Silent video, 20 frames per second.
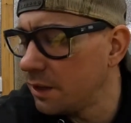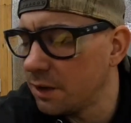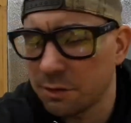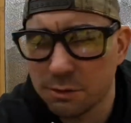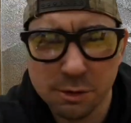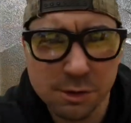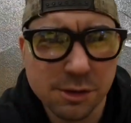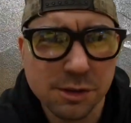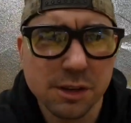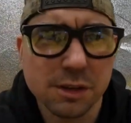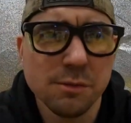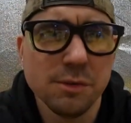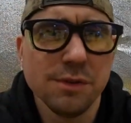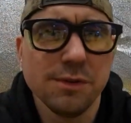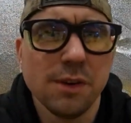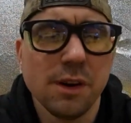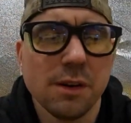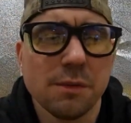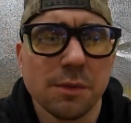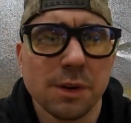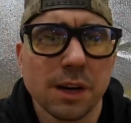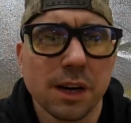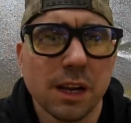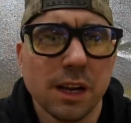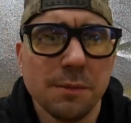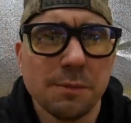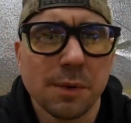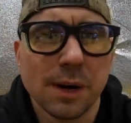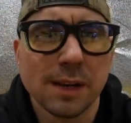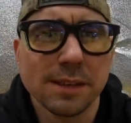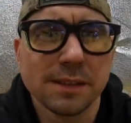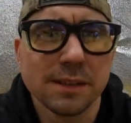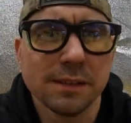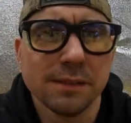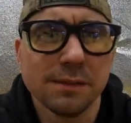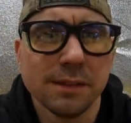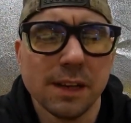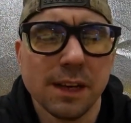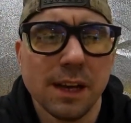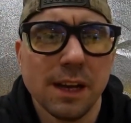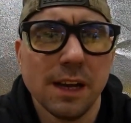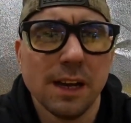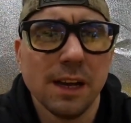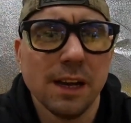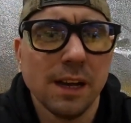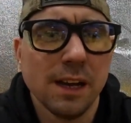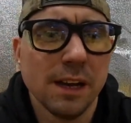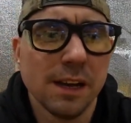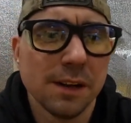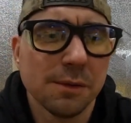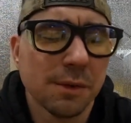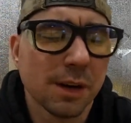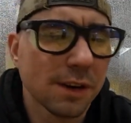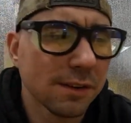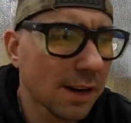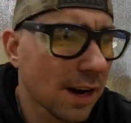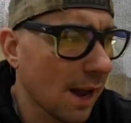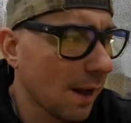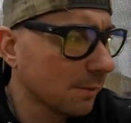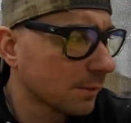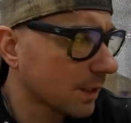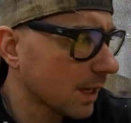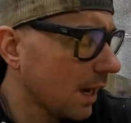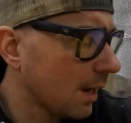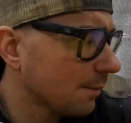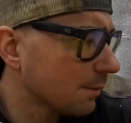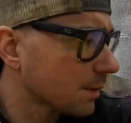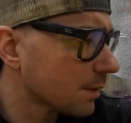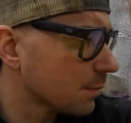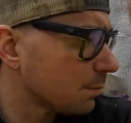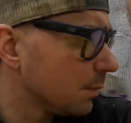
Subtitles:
We're just going to move on. We're going to keep pressing, and whatever happens, happens.